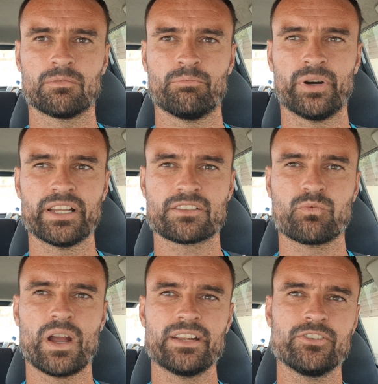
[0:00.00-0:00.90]
But it's
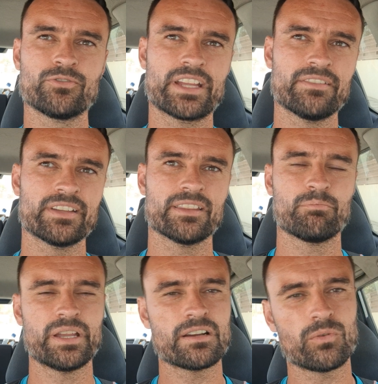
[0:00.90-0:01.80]
when you give it the
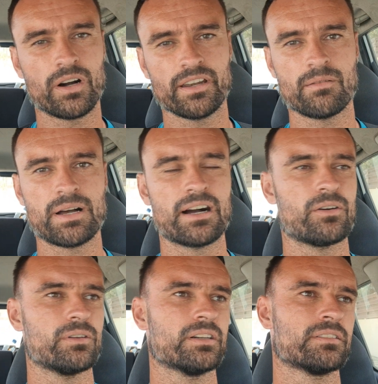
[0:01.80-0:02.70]
big one
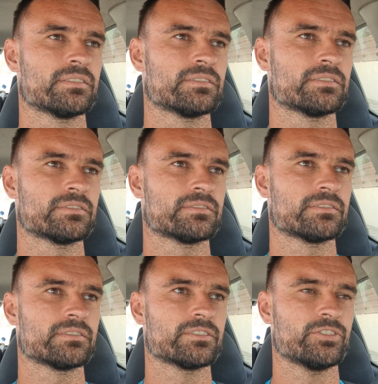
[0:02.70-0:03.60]
about
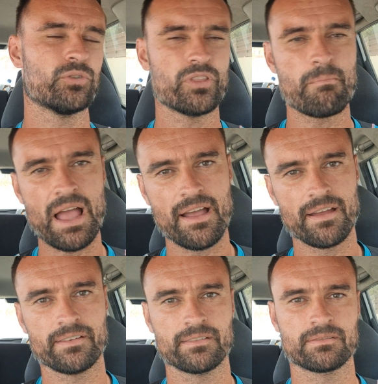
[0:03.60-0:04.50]
you're the
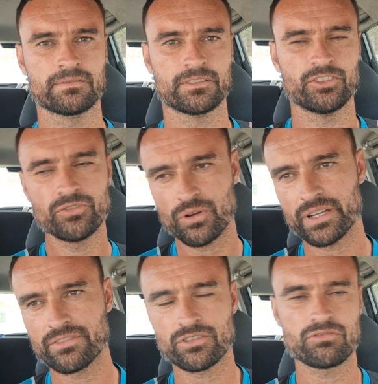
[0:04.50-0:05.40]
man, you don't
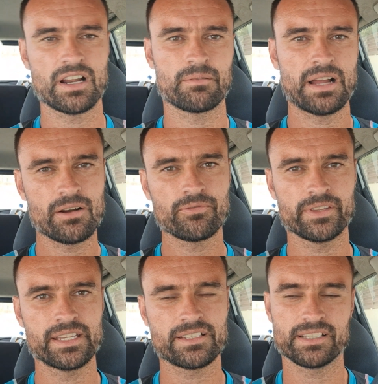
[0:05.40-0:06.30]
give a crap, out for
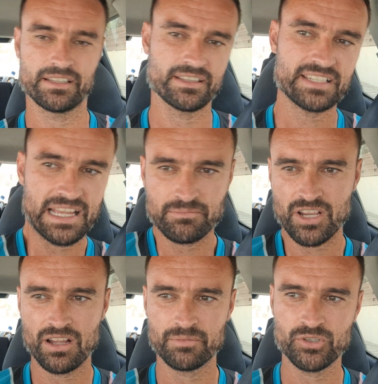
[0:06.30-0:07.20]
this, and at the same
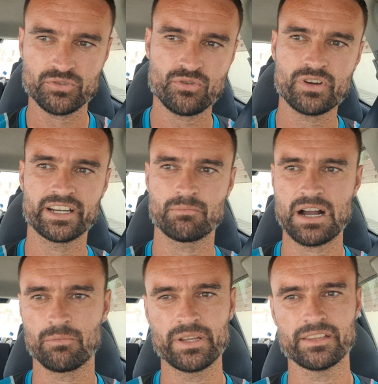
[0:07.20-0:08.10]
time you're talking
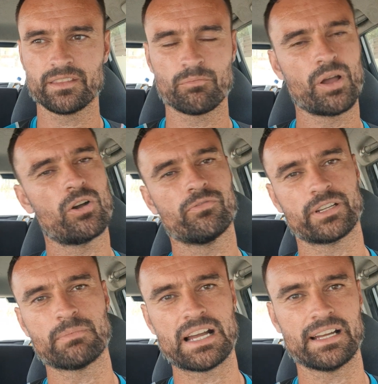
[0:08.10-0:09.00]
about being the
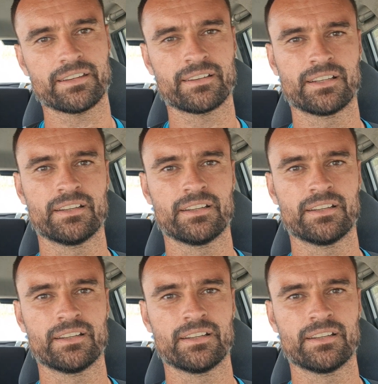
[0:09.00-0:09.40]
perfect man,